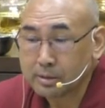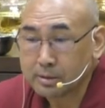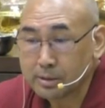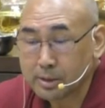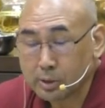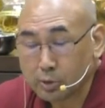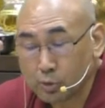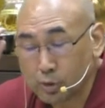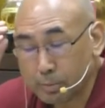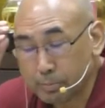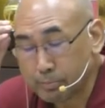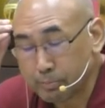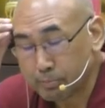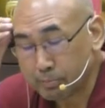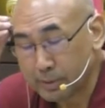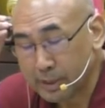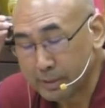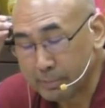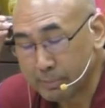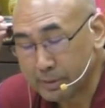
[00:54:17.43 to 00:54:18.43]
Then your
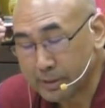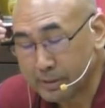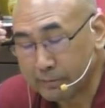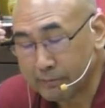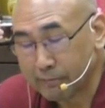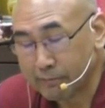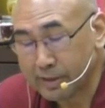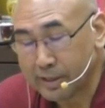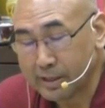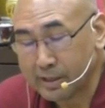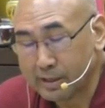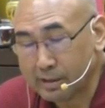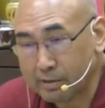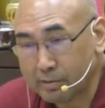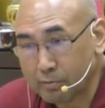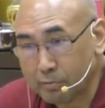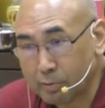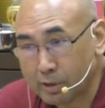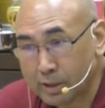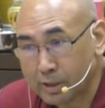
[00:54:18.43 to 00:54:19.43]
mind become very,
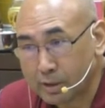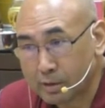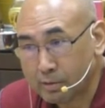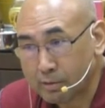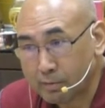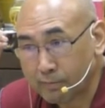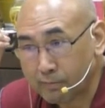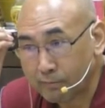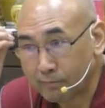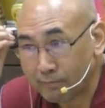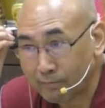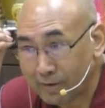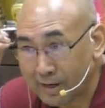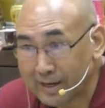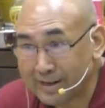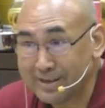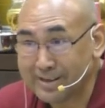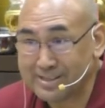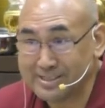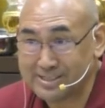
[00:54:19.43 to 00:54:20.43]
what?
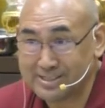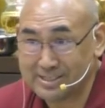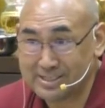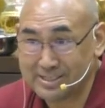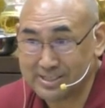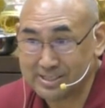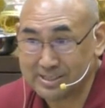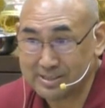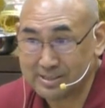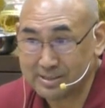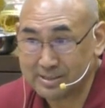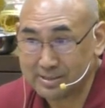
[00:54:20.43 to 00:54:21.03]
Violence.